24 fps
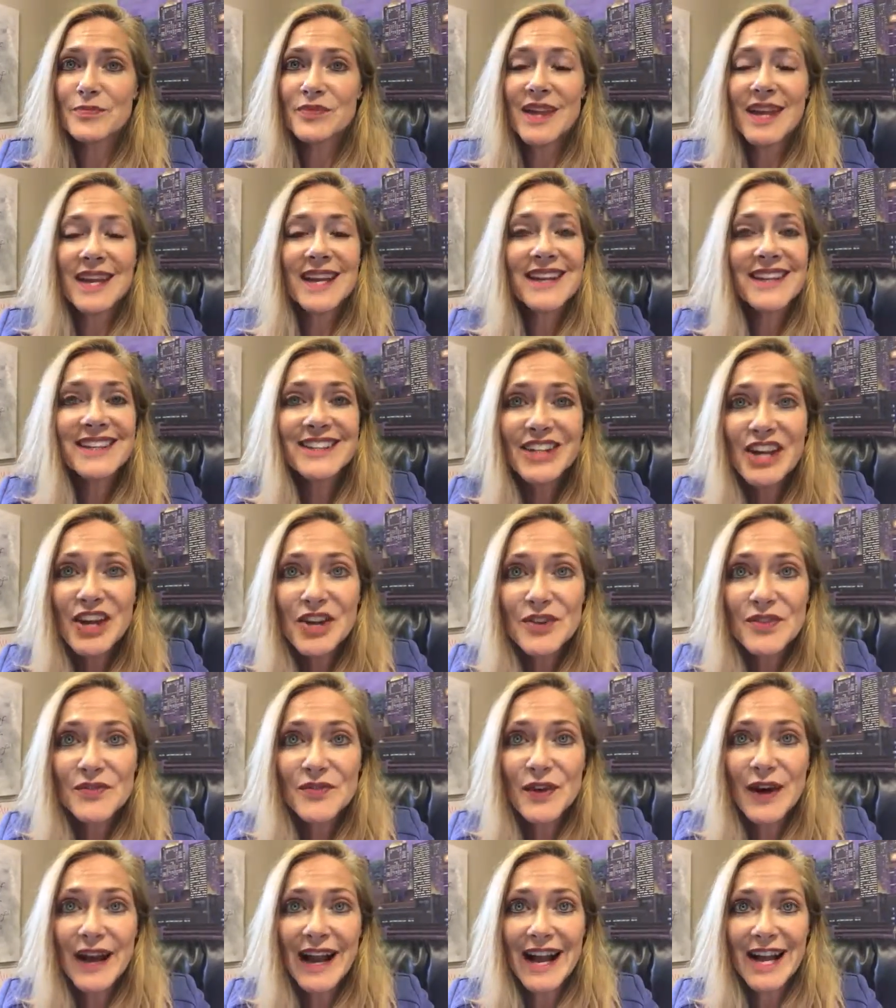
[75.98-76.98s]
getting a loan
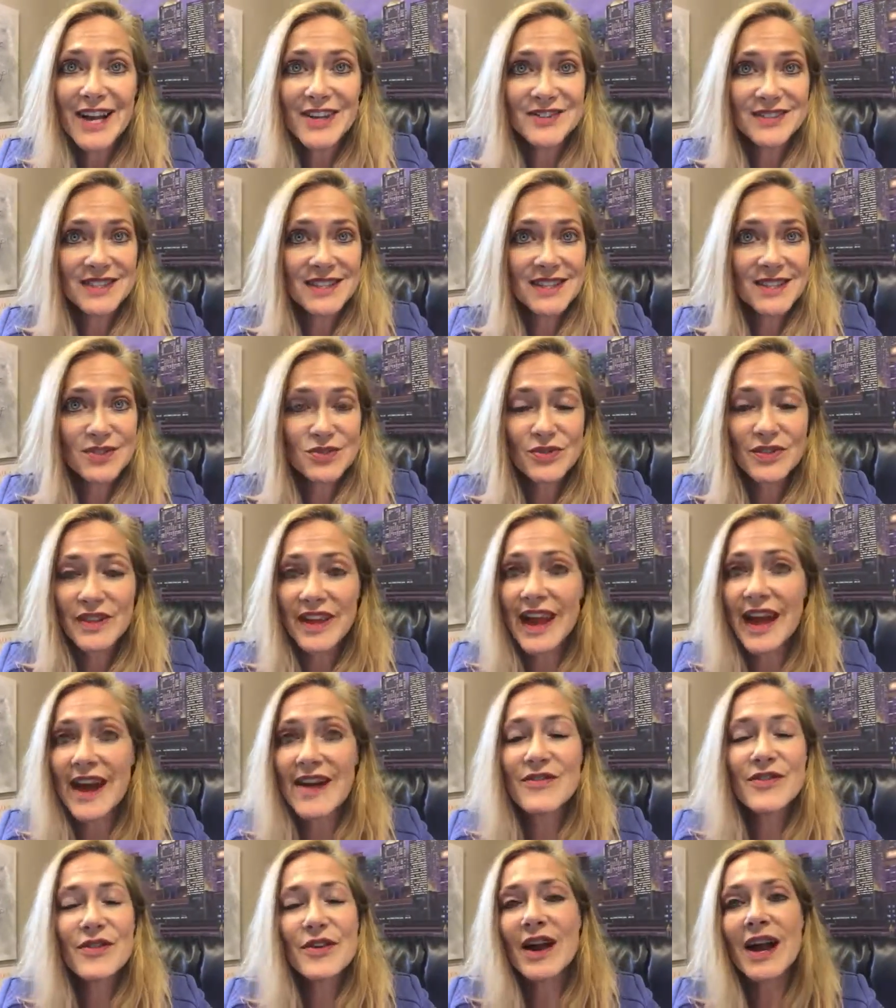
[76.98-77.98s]
for houses, or they
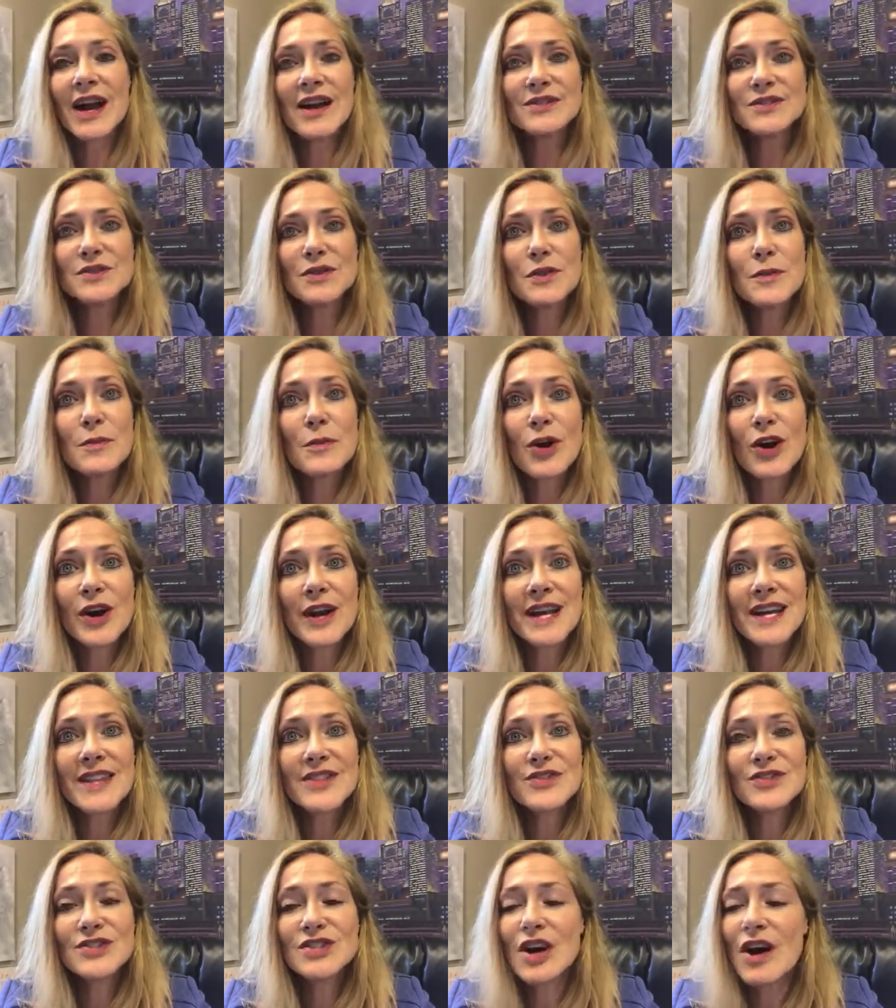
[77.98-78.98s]
have their house on the
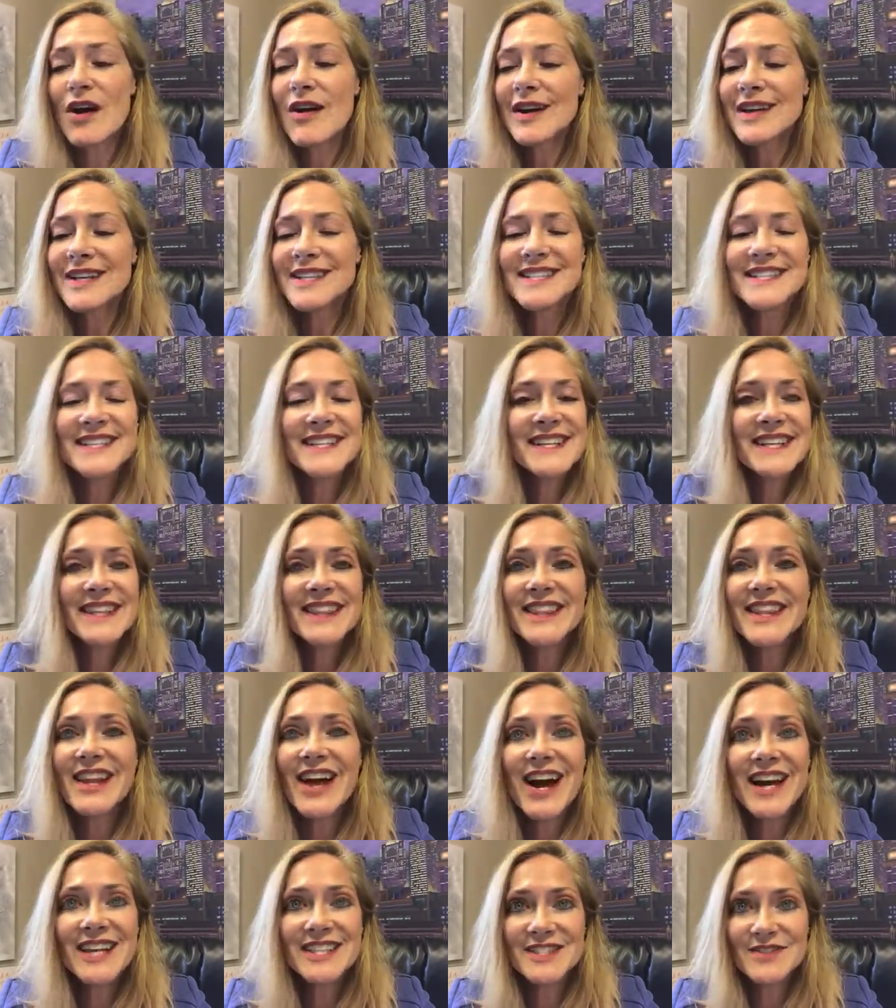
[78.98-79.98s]
market, they're talking to
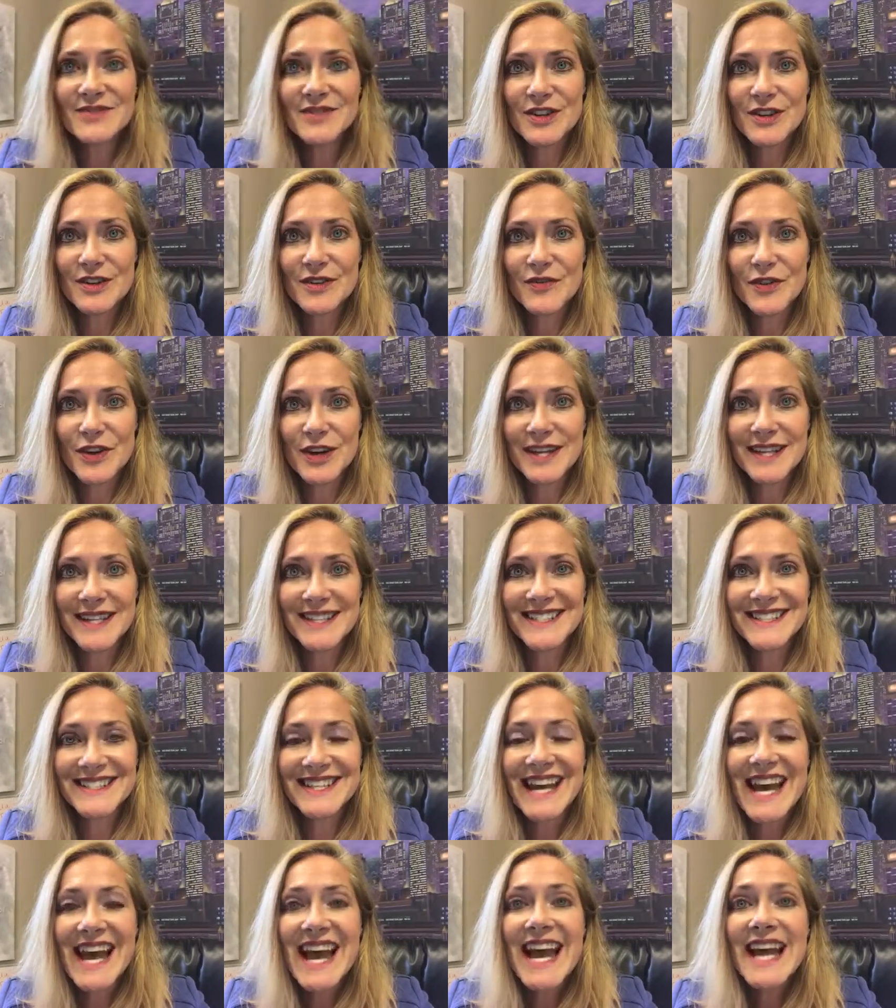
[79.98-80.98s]
lots of their
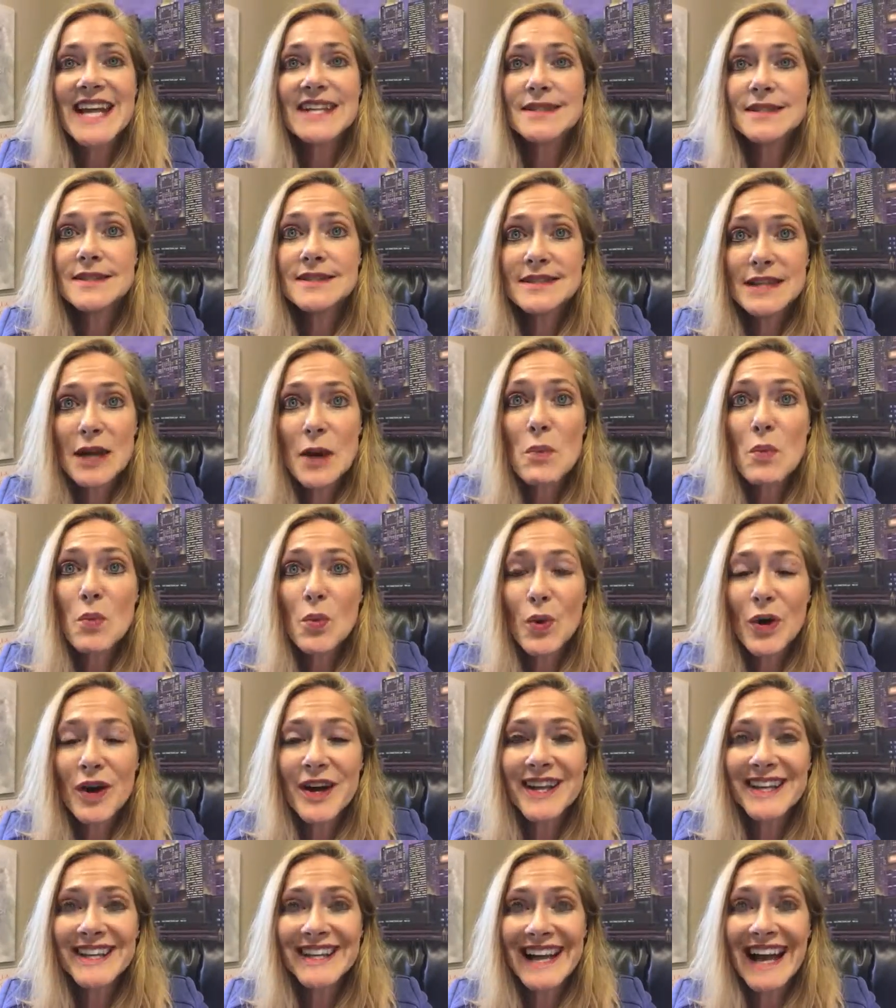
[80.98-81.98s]
friends, and
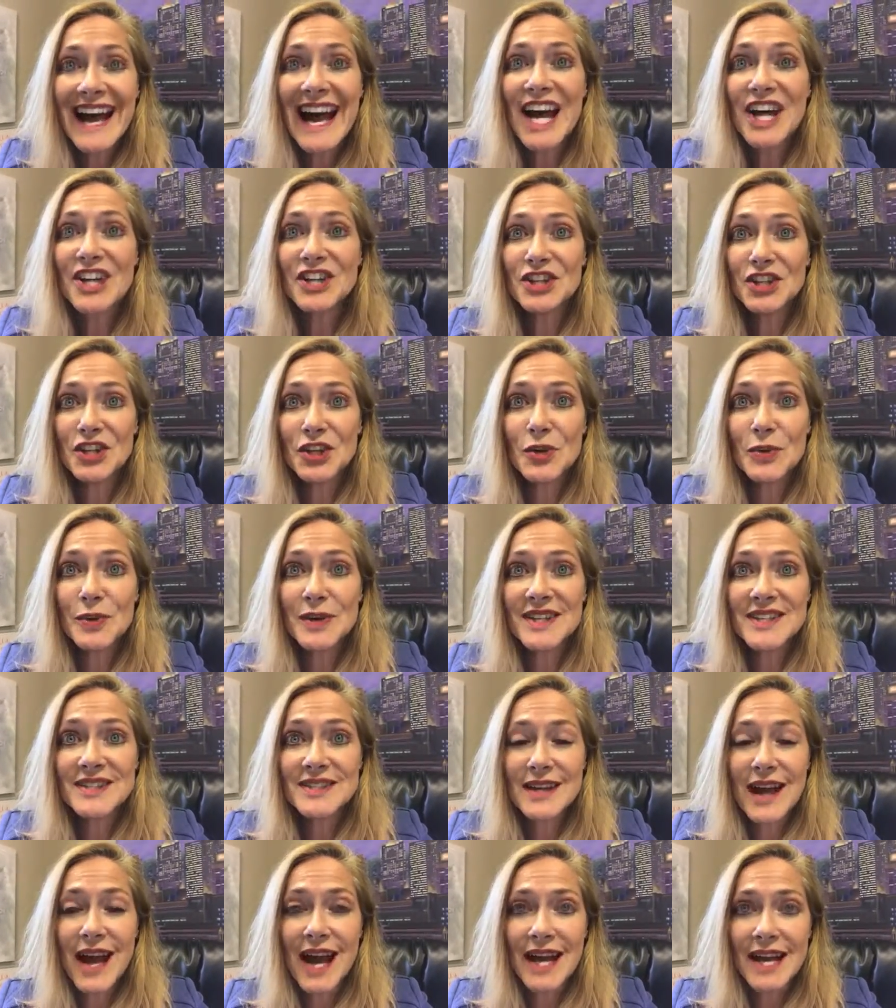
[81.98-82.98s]
someone got you
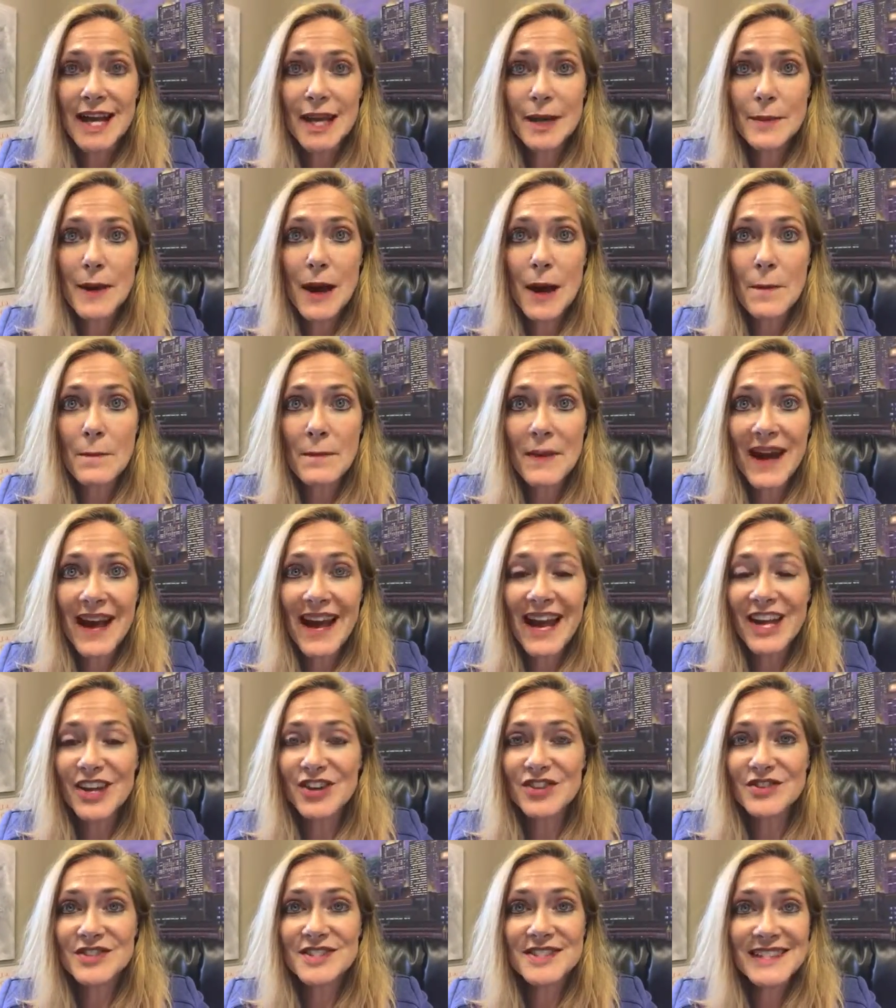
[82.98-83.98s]
excited about
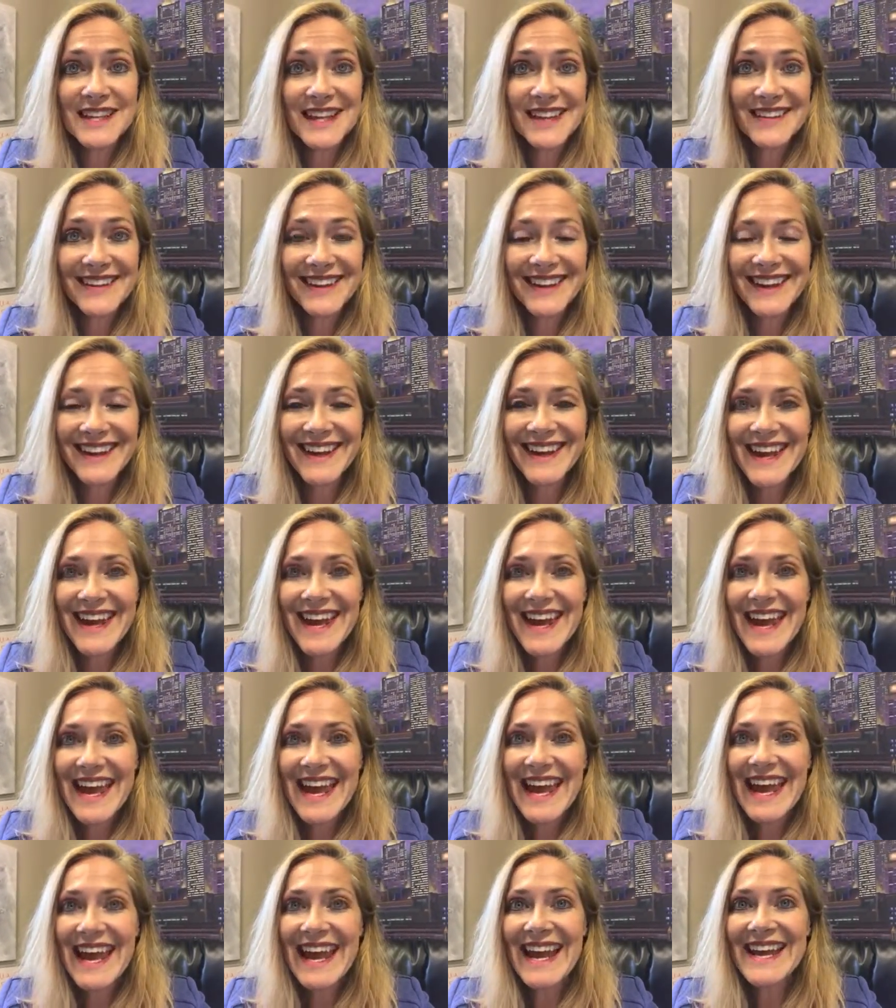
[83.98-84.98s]
buying or selling,
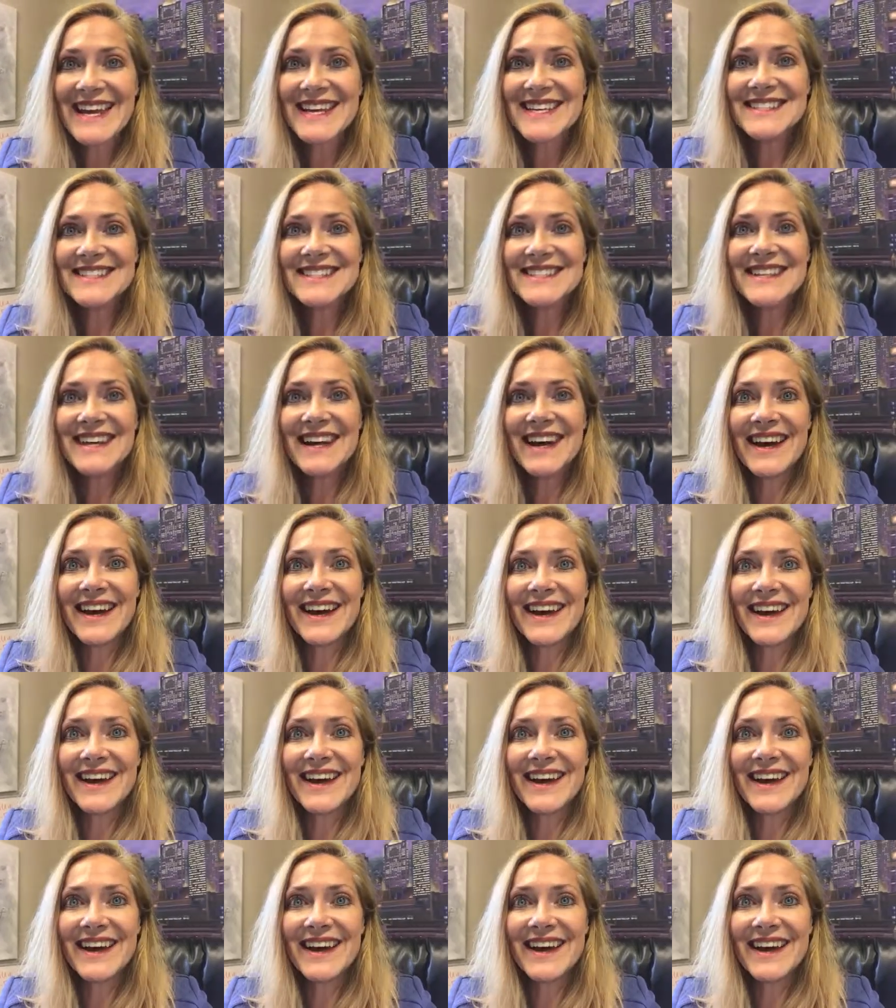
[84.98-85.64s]
and